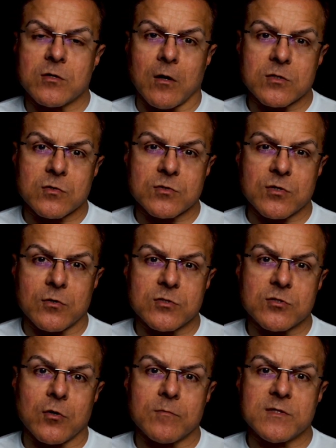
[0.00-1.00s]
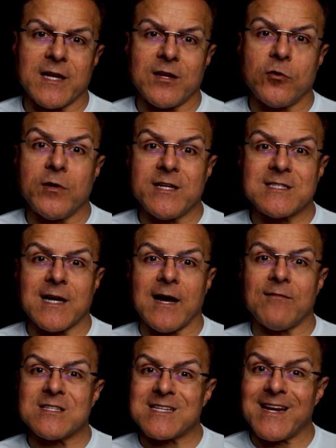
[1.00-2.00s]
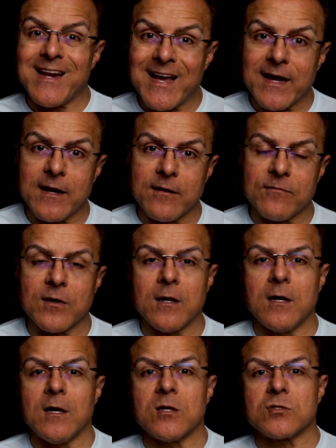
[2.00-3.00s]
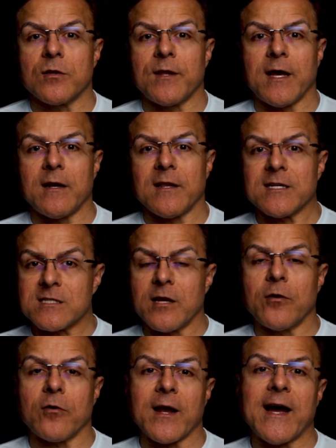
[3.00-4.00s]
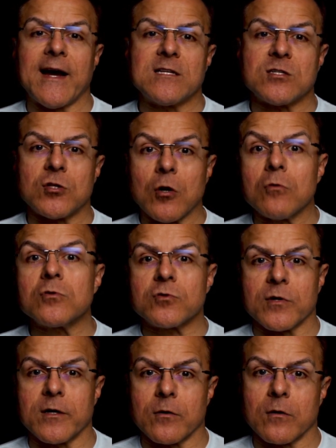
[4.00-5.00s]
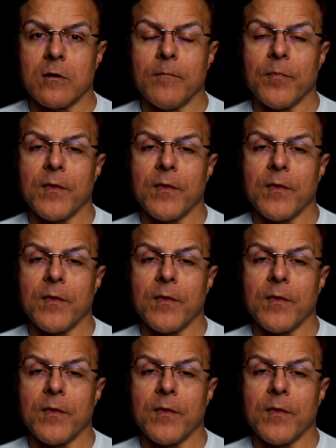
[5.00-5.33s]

also search terms that you need to have as negative so that, let's say, your ads don't trigger.